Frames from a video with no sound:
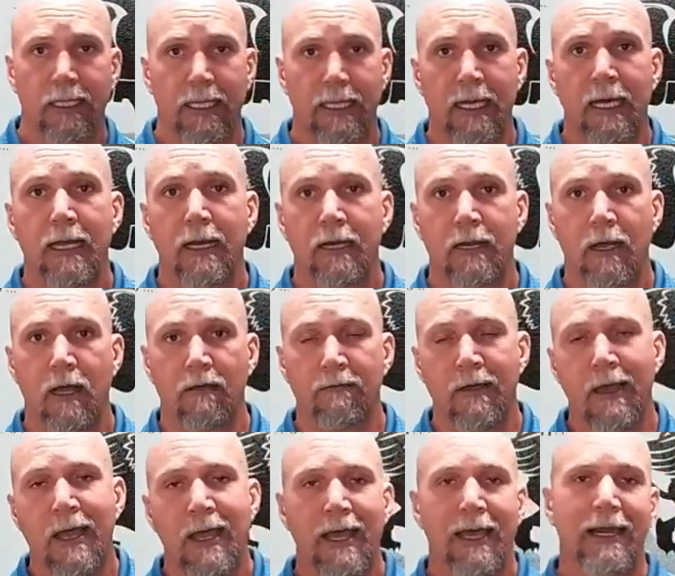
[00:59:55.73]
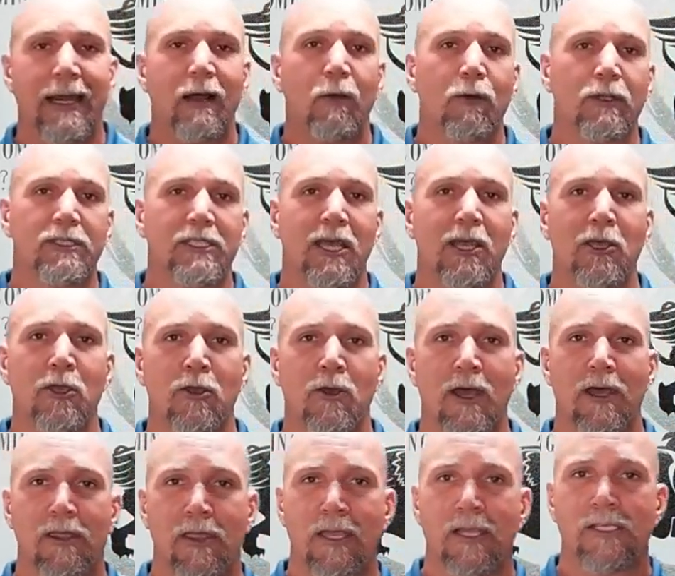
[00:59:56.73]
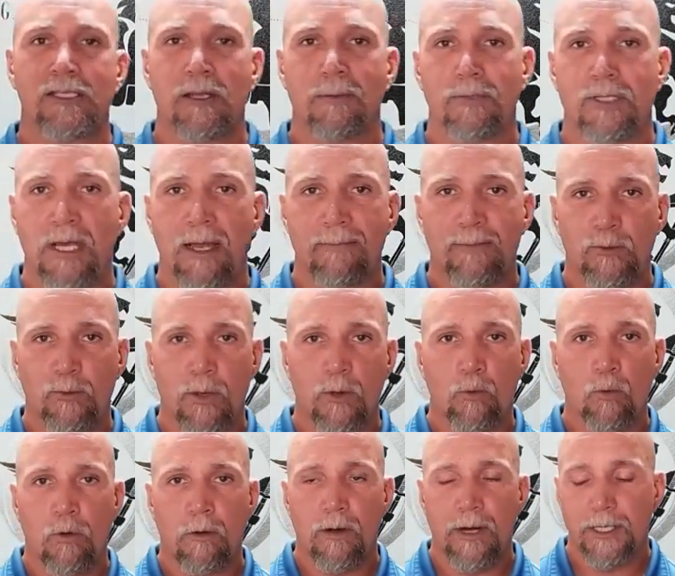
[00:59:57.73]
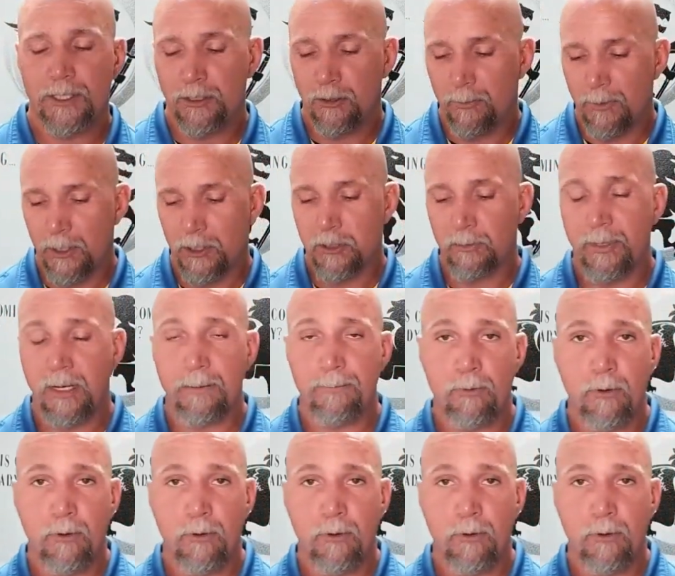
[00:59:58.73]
the gun enough? And I will tell you, I think sometimes we worry too much about